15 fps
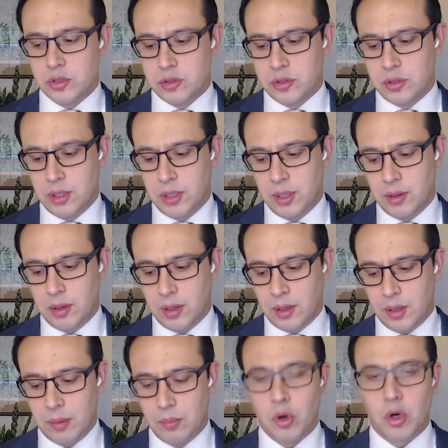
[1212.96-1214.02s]
due to
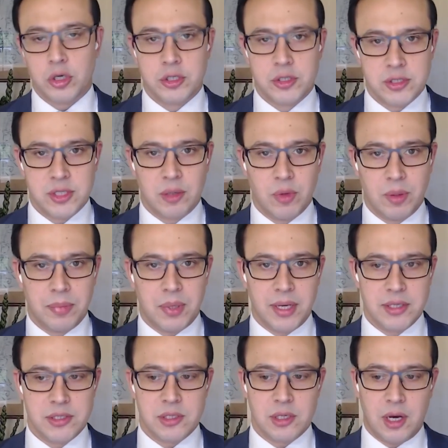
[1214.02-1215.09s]
the importance that we place